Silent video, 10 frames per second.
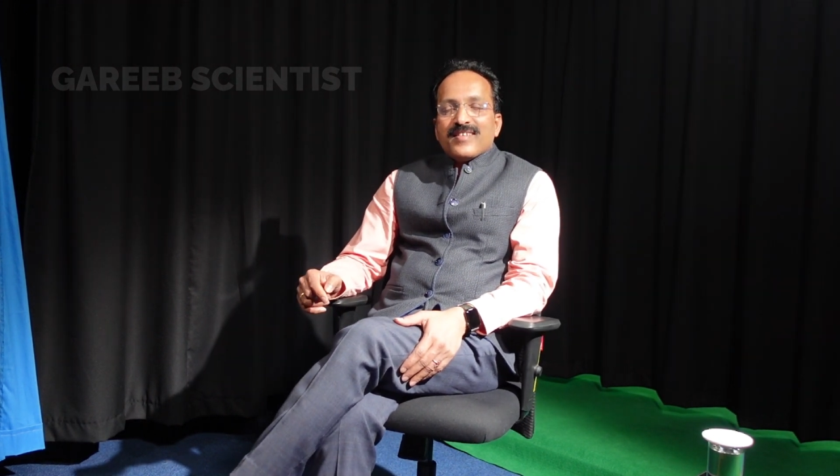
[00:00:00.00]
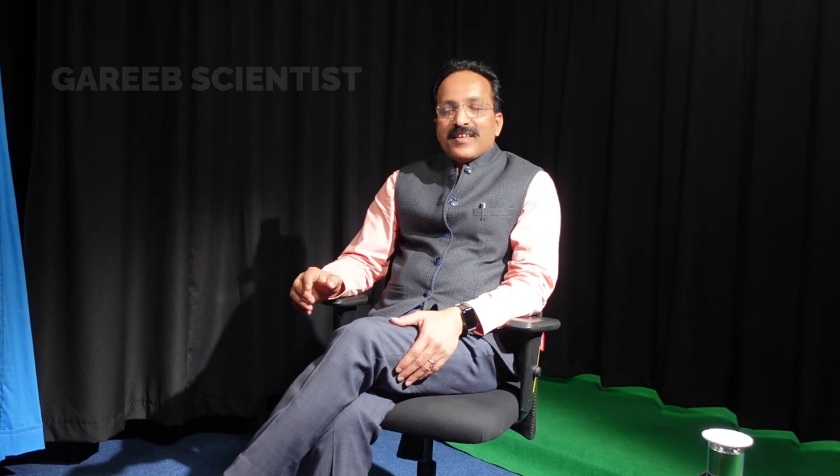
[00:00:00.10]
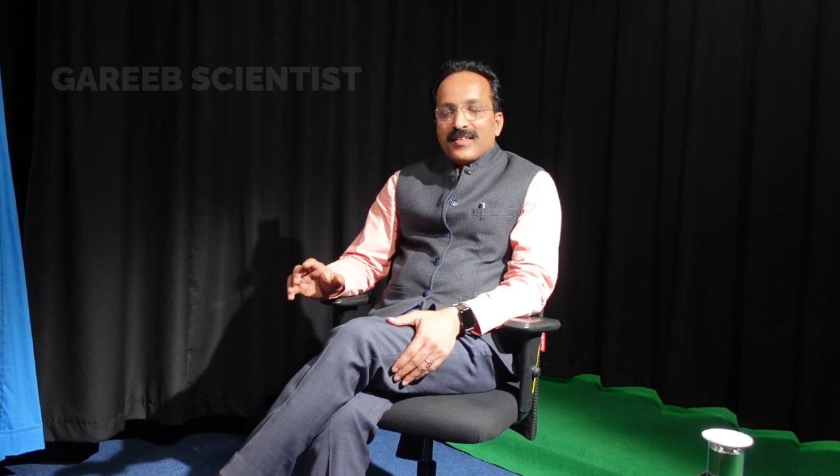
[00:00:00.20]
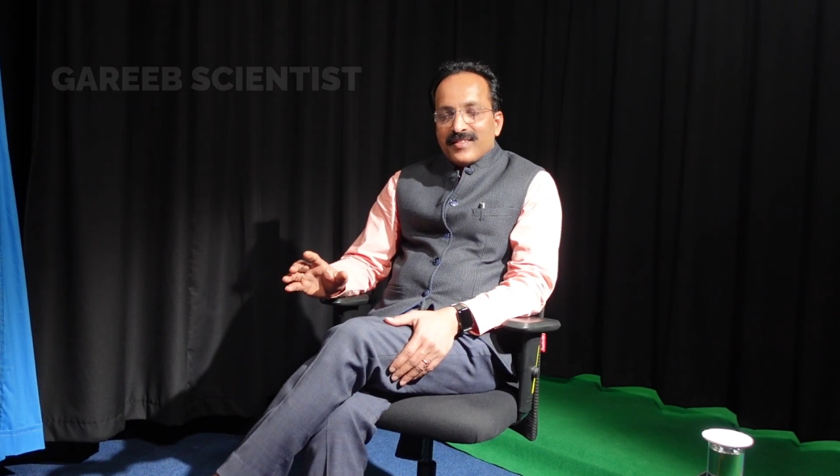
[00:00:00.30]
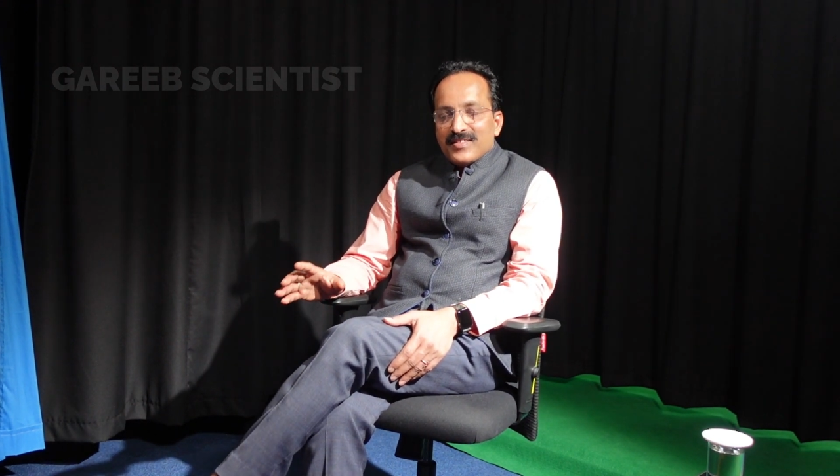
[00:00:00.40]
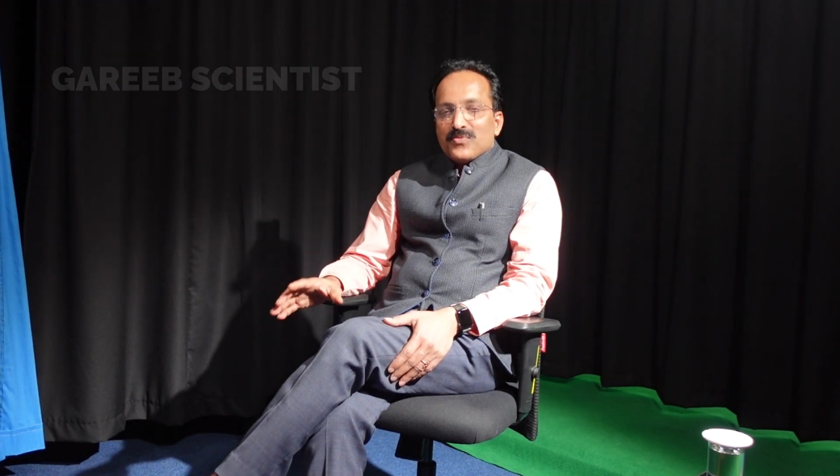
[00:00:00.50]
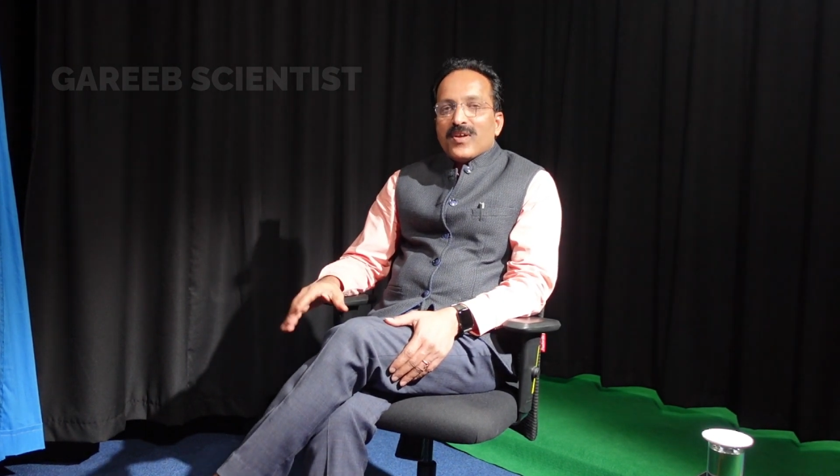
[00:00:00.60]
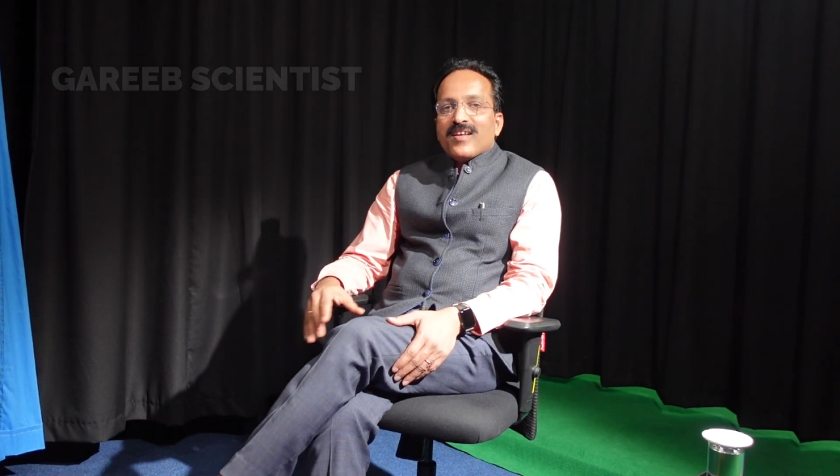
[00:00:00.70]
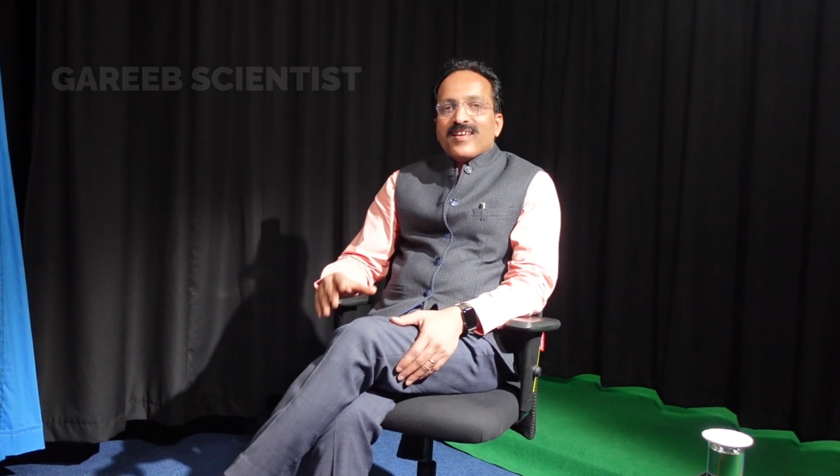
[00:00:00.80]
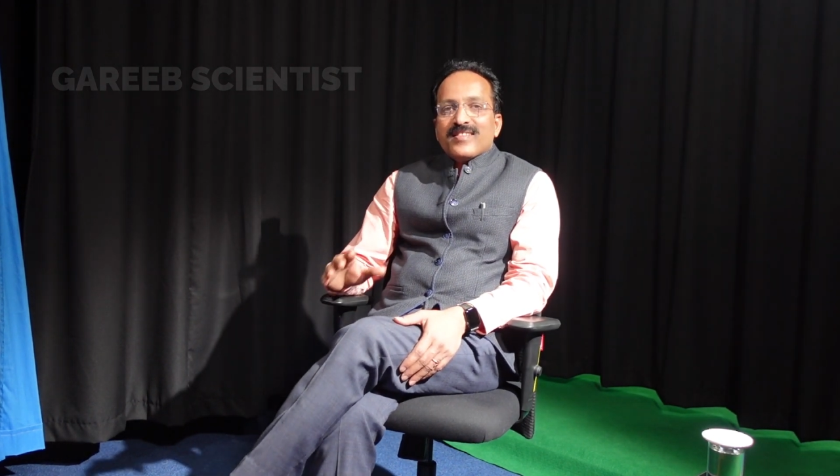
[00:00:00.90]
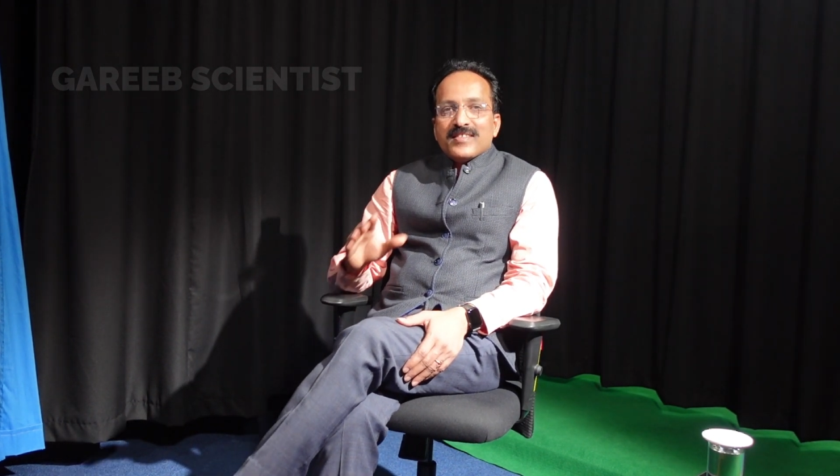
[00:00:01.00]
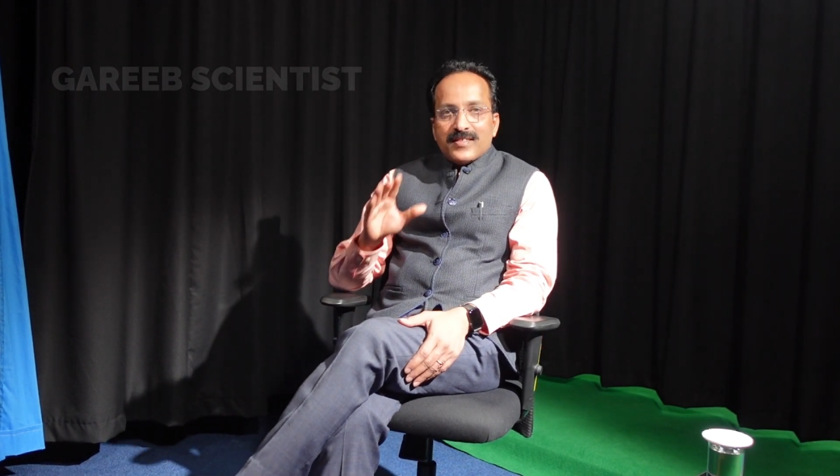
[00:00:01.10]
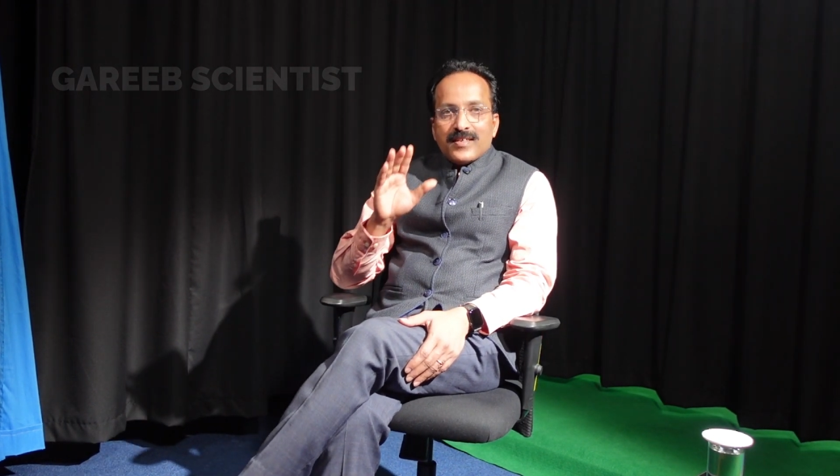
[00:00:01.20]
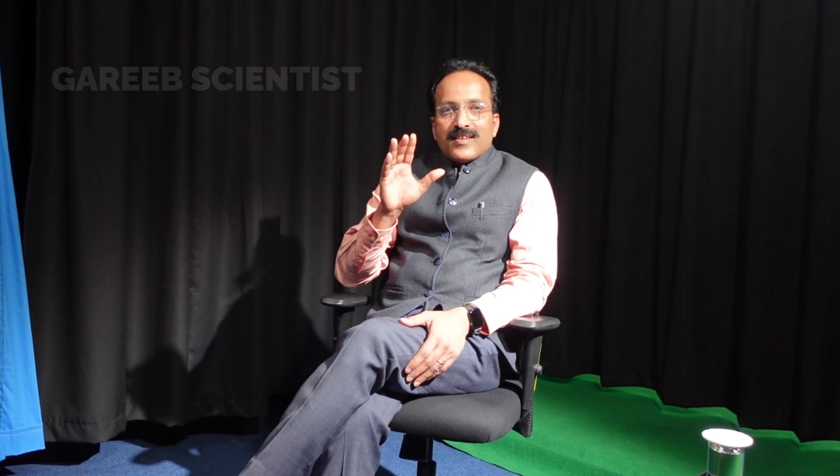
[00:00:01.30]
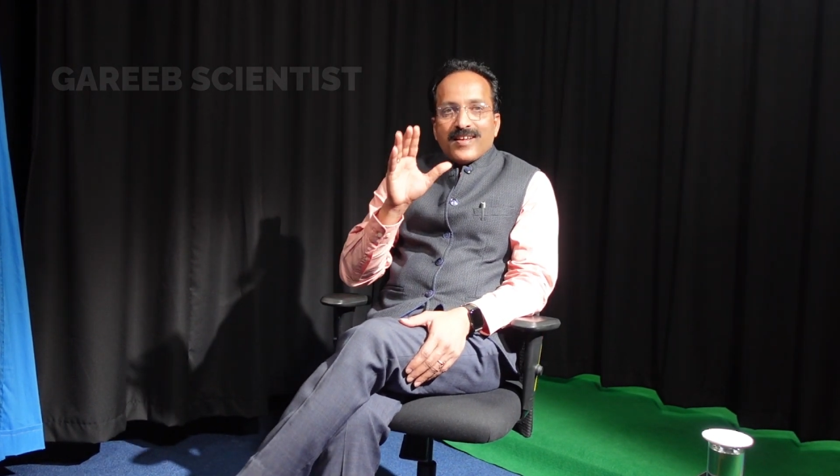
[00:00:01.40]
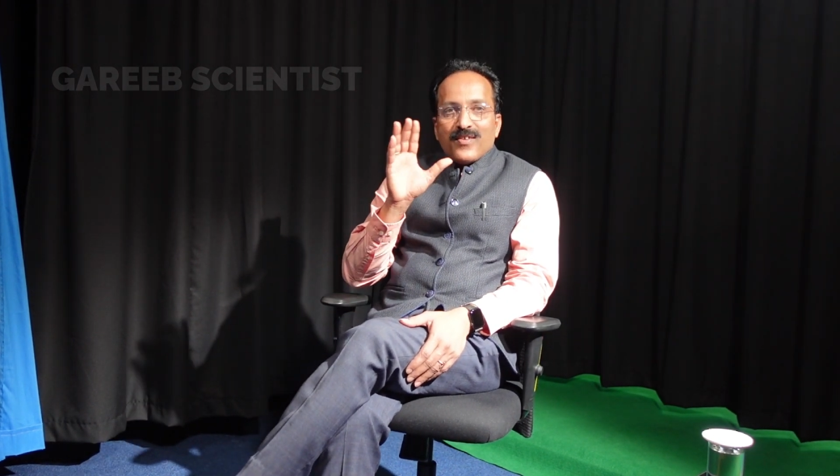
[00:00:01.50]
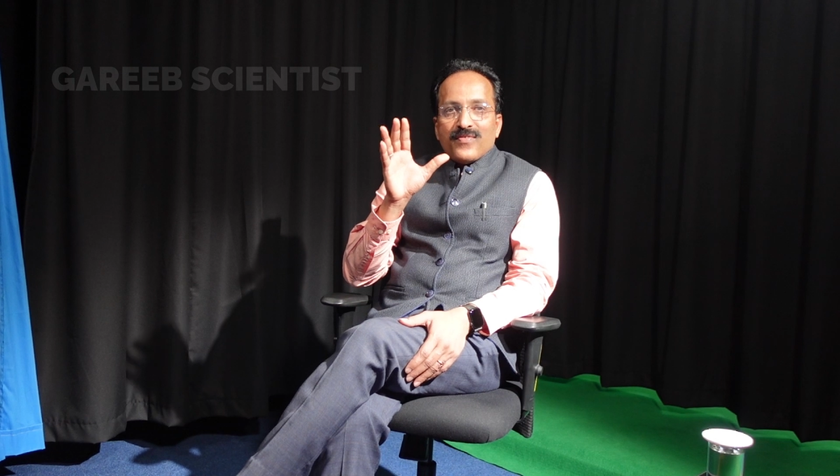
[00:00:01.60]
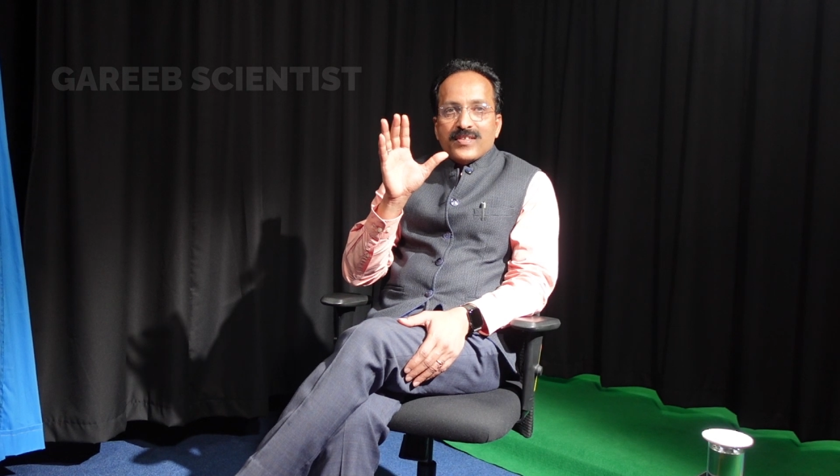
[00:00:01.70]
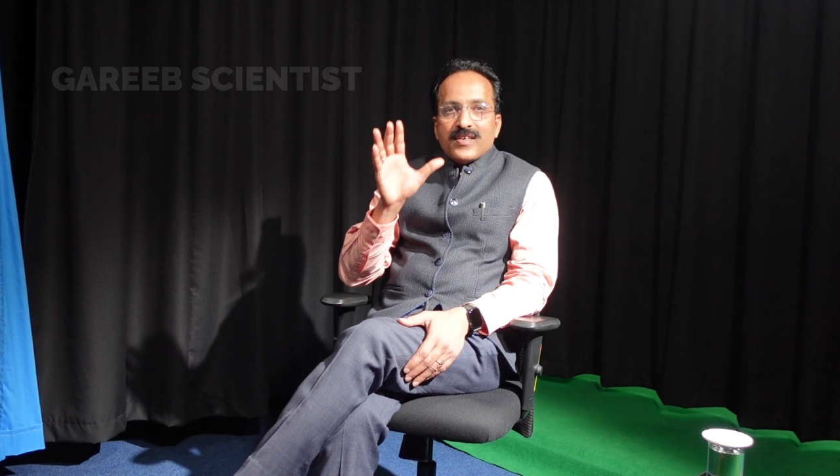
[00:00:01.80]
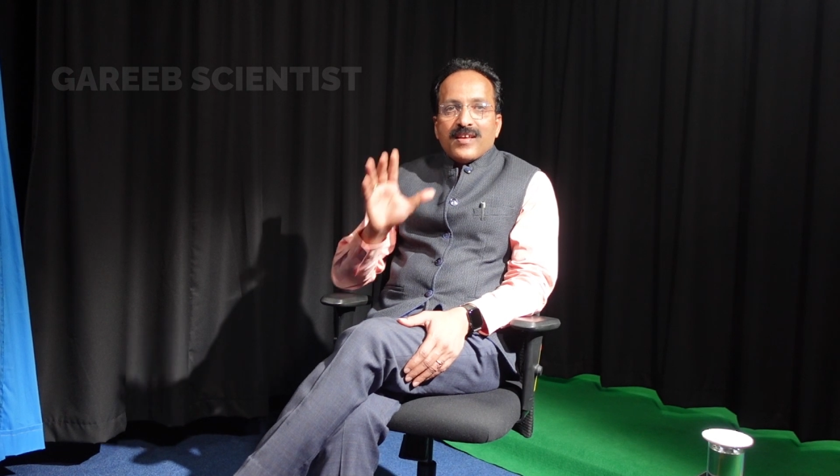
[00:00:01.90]
I think this is what this is the trick
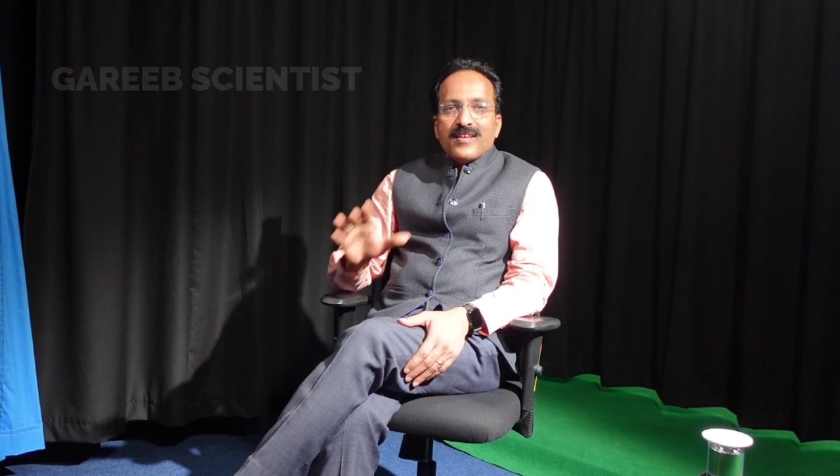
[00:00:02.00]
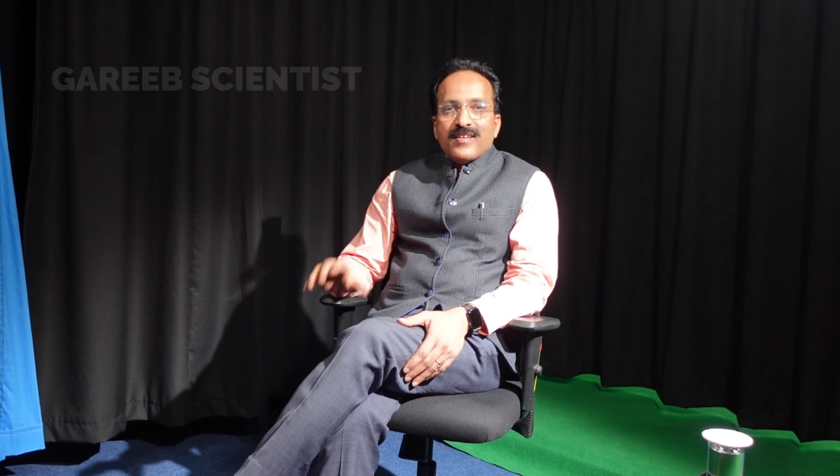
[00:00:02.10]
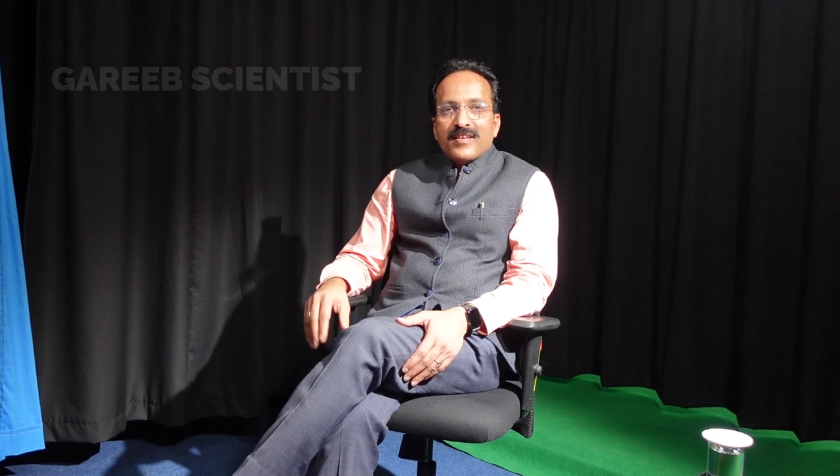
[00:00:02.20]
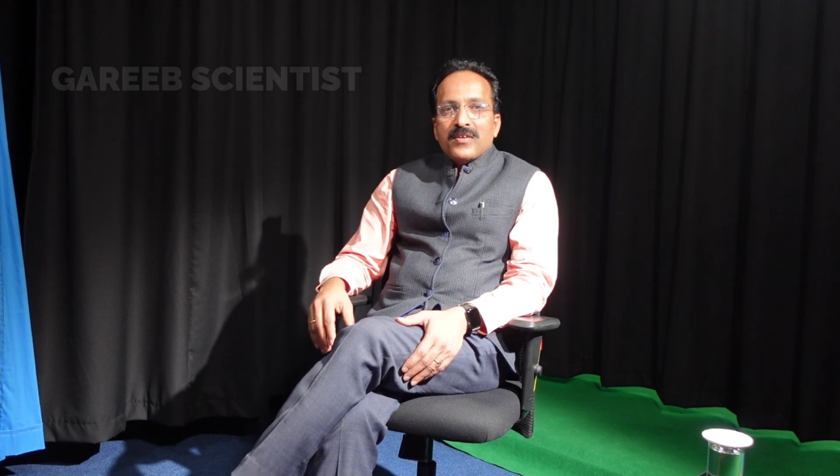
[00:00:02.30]
of design.